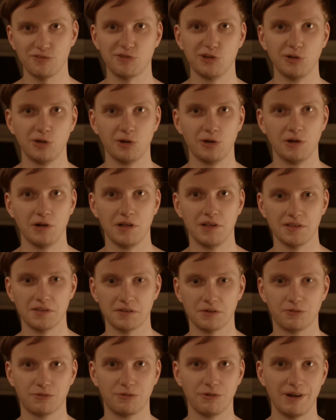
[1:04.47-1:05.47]
through
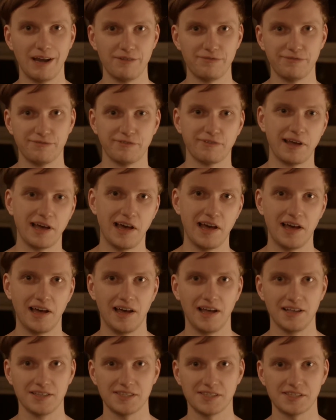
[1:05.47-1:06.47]
Griff
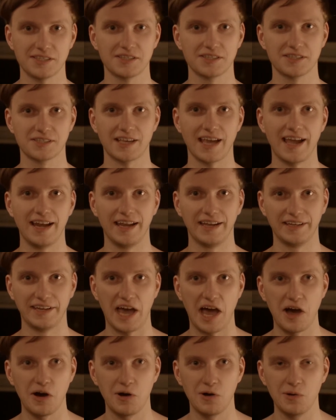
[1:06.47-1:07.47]
scaling
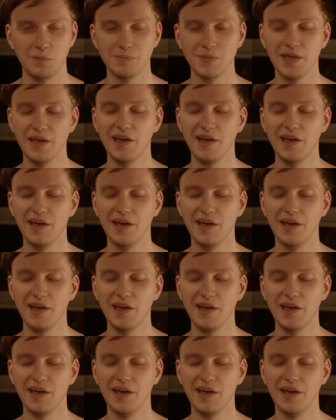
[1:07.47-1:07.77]
now,